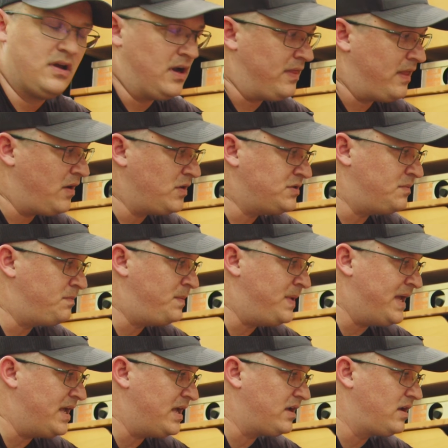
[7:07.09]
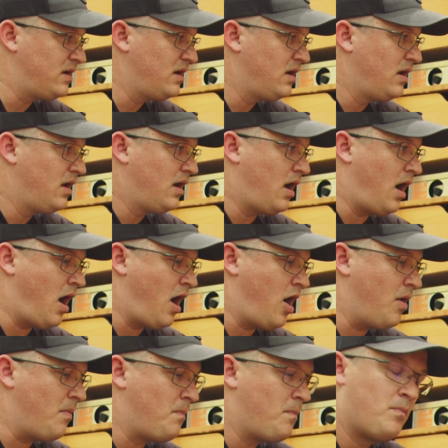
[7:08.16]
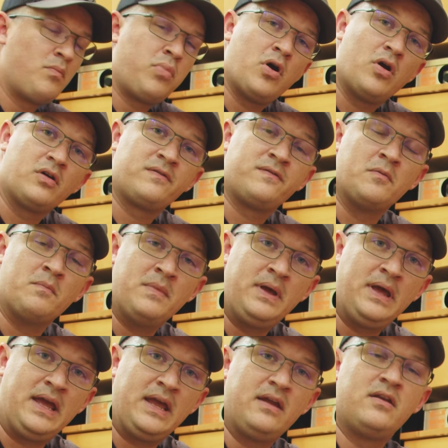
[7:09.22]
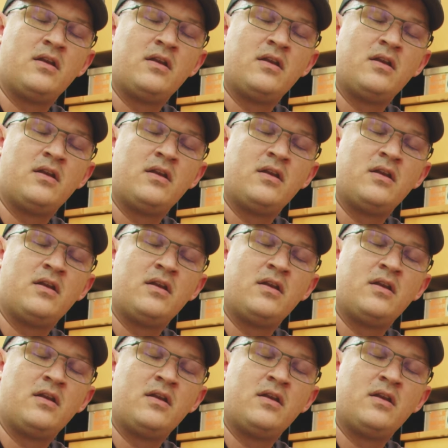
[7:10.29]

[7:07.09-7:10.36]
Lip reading: And that was a big perk for me,